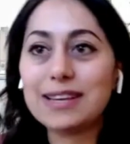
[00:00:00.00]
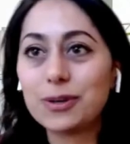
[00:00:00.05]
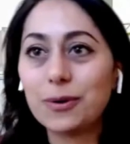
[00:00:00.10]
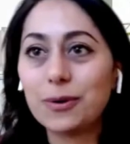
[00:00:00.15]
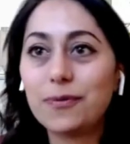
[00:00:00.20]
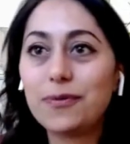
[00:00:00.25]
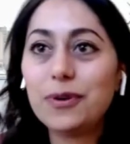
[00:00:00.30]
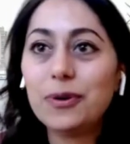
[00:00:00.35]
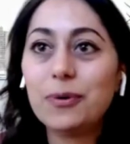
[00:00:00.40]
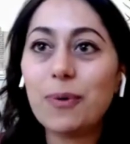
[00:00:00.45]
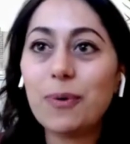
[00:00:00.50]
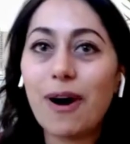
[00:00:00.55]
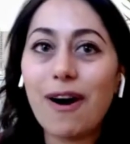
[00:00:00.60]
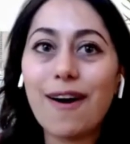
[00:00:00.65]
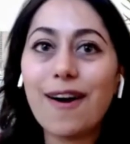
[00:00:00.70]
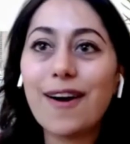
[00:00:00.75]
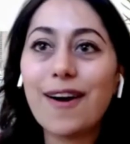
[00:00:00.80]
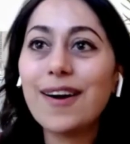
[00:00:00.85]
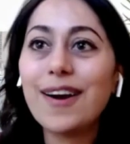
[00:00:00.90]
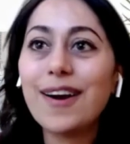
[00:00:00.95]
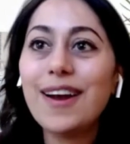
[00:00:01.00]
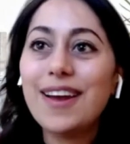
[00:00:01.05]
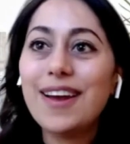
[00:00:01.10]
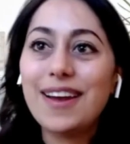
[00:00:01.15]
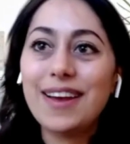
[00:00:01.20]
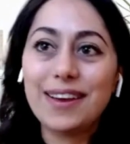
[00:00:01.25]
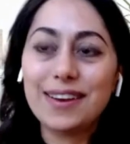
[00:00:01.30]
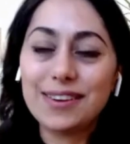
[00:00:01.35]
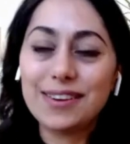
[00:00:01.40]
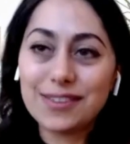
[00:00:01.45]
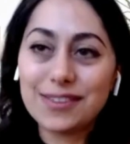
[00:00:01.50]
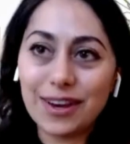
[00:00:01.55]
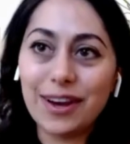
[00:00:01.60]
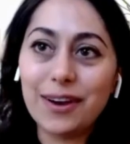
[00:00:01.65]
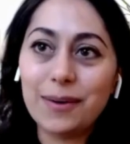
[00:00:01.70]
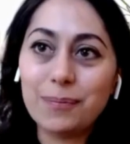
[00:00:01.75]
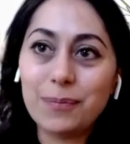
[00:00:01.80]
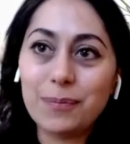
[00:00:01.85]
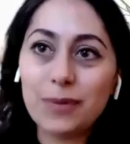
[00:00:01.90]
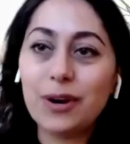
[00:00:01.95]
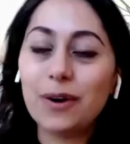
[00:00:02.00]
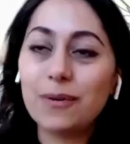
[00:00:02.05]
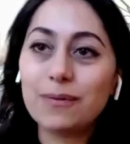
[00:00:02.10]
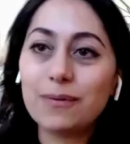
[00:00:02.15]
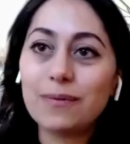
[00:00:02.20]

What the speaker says: So if you are, kind